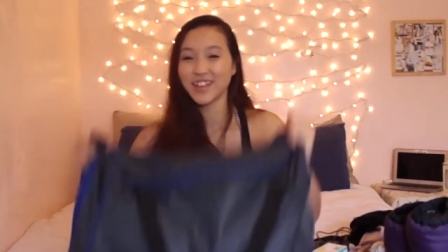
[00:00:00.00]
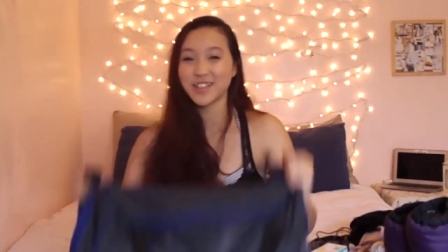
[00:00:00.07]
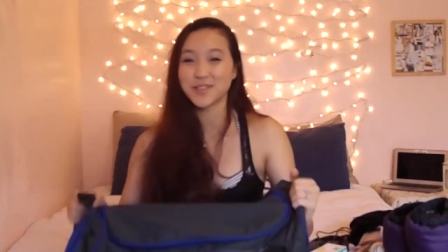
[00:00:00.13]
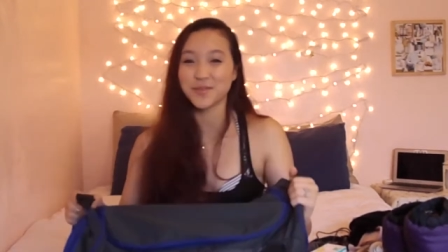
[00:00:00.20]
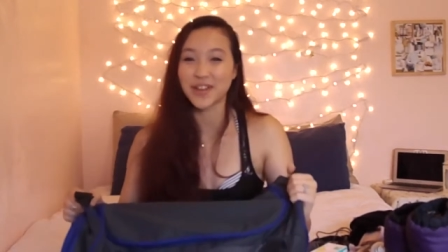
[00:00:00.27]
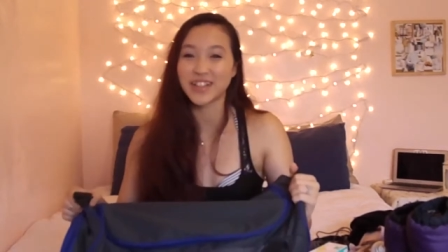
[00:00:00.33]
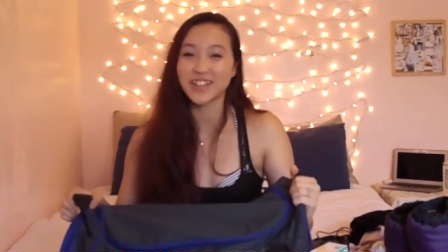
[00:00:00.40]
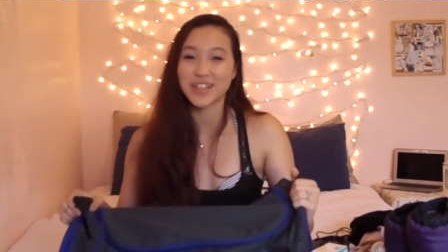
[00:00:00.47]
is
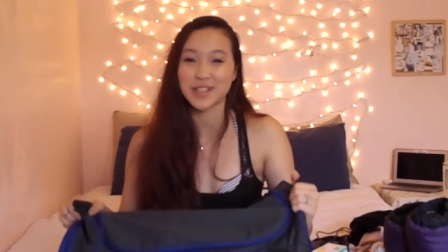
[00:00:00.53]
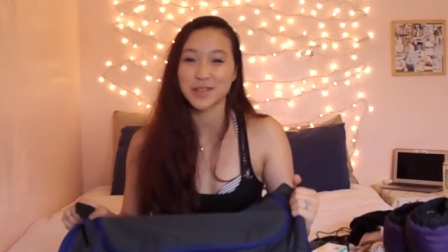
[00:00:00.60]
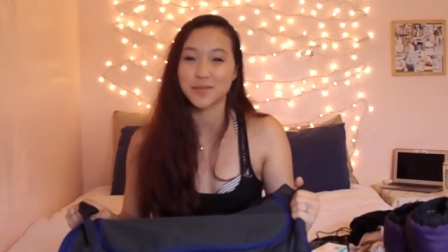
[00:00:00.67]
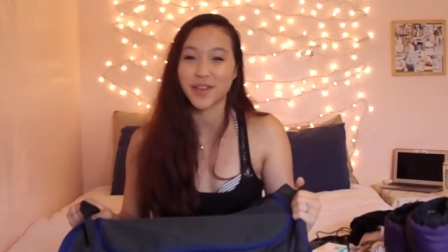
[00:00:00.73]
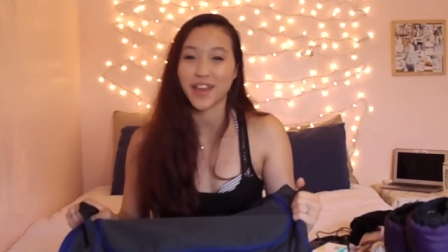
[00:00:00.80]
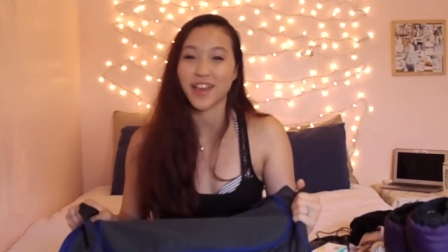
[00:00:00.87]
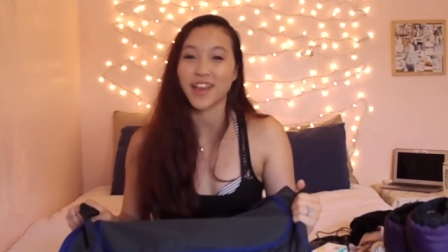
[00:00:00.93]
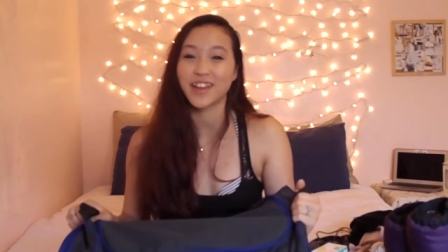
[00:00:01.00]
my dance
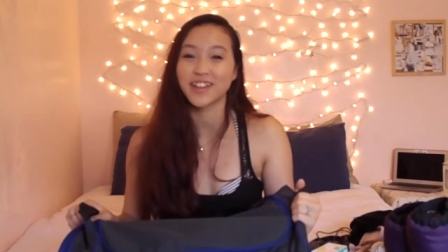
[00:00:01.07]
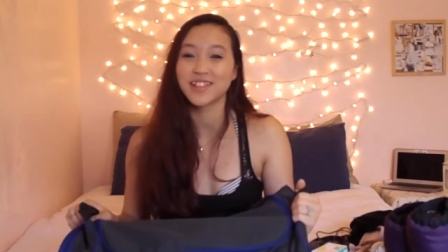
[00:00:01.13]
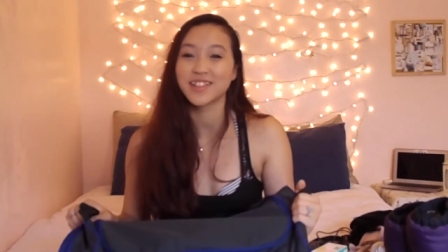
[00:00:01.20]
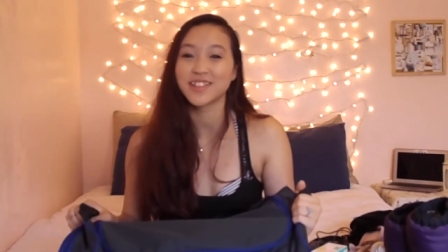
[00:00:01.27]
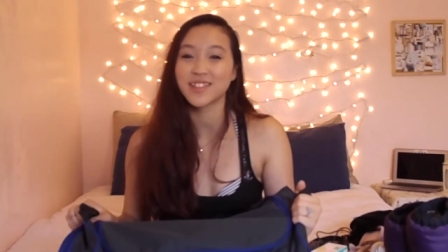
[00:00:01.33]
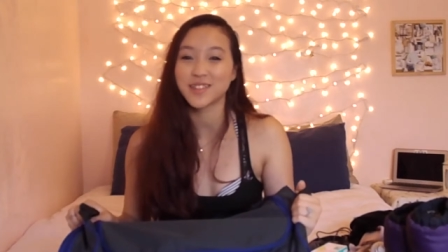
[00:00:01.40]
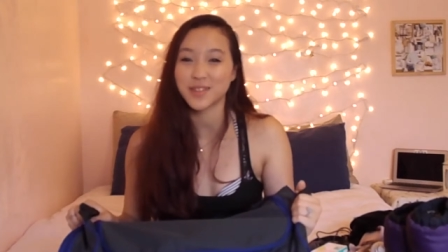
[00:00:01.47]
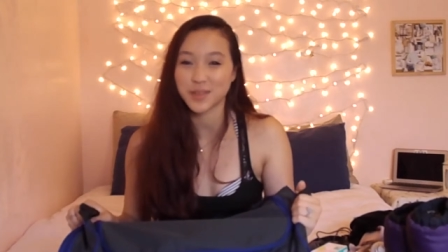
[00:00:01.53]
bag and it
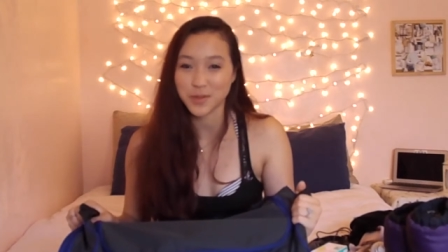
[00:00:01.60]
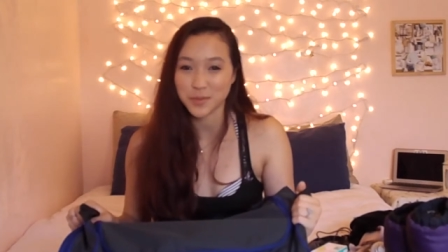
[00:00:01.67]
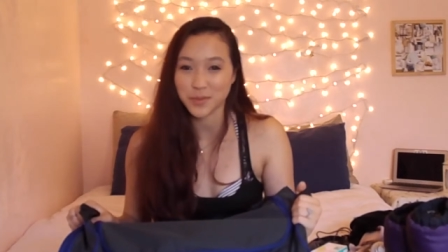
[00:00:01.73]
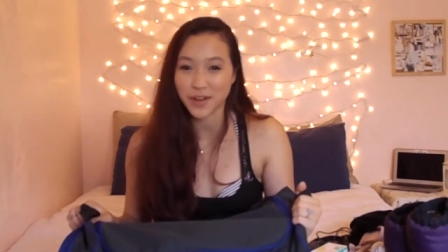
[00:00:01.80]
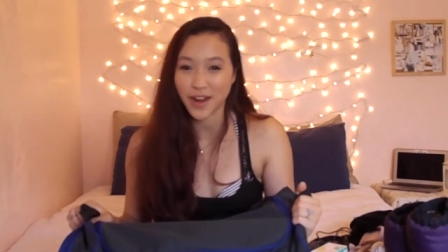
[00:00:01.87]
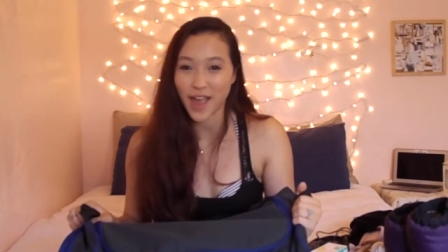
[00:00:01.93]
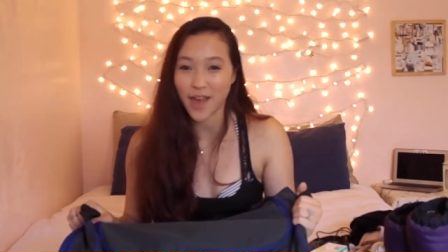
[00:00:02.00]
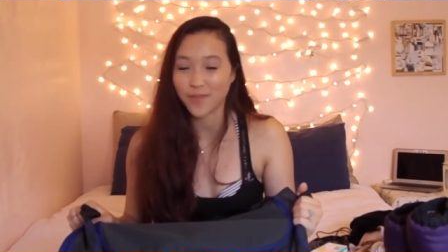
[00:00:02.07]
is
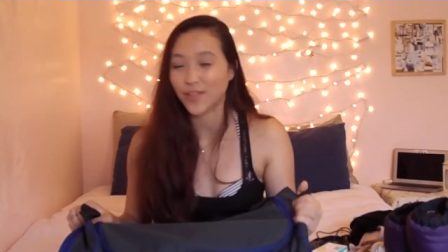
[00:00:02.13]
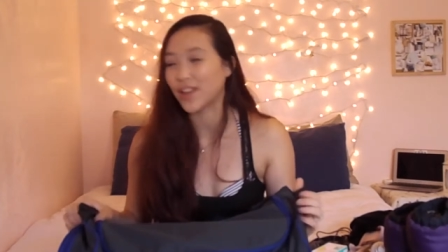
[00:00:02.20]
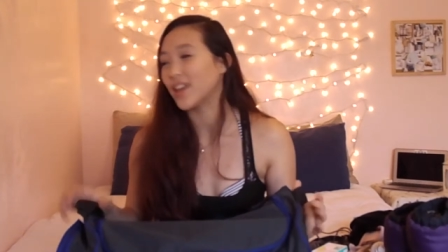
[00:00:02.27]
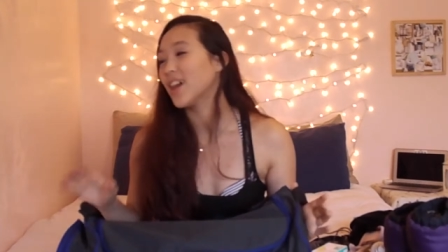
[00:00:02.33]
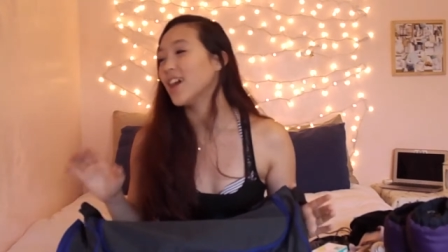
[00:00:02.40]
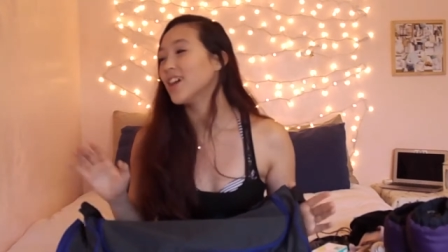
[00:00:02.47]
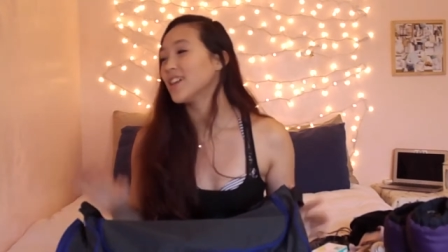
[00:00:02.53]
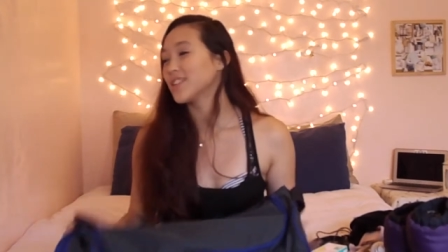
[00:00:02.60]
super heavy.
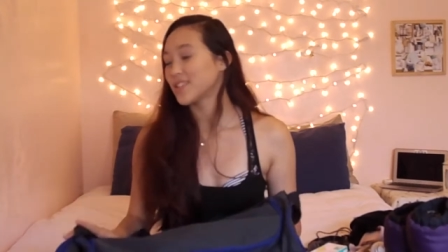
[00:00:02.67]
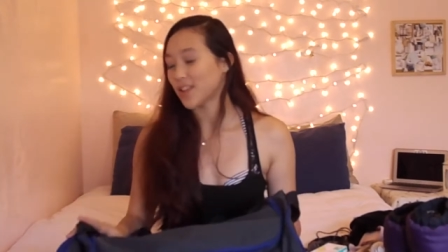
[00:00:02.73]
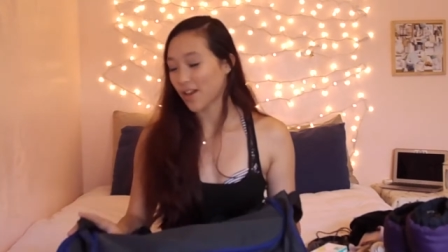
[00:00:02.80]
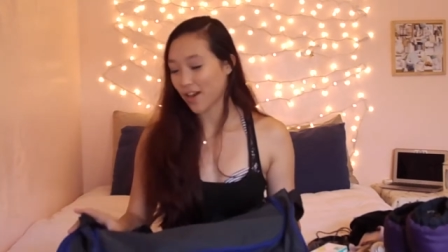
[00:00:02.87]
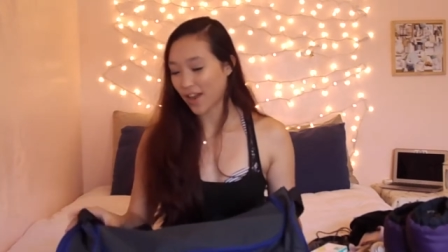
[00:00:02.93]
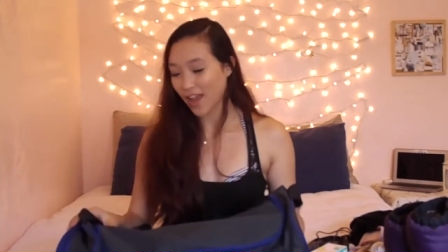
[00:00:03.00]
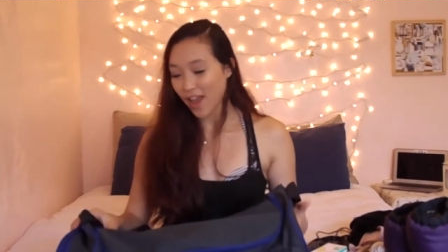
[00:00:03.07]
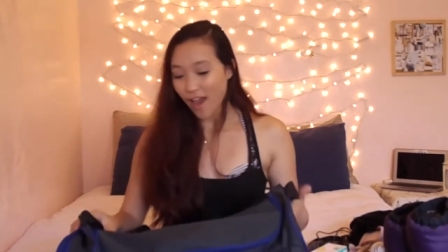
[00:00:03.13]

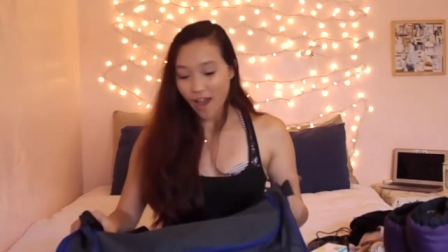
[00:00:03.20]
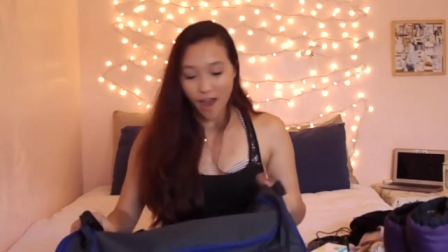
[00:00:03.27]
Sorry.